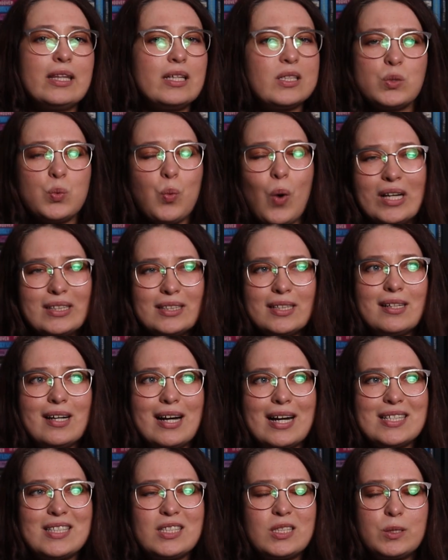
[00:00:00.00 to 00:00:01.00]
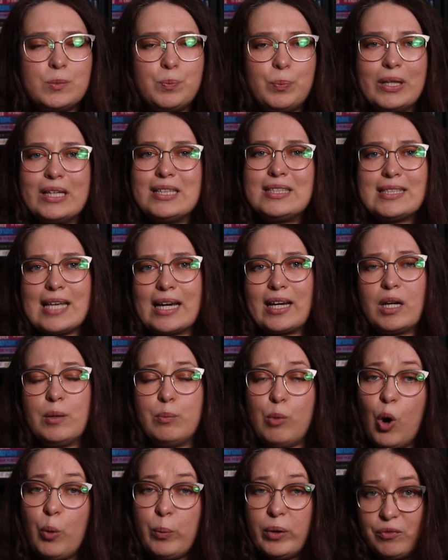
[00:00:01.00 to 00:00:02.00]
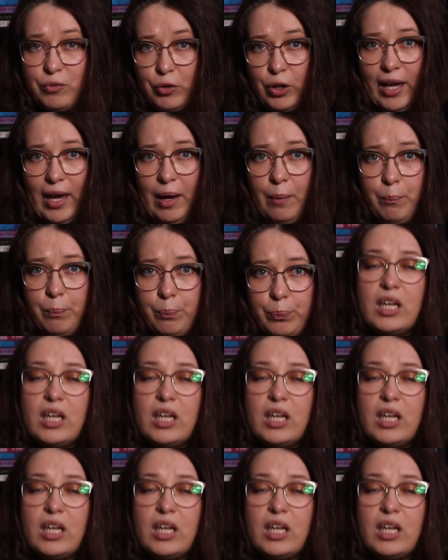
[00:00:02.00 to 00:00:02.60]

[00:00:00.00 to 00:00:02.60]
this wasn't a split-second moment for him.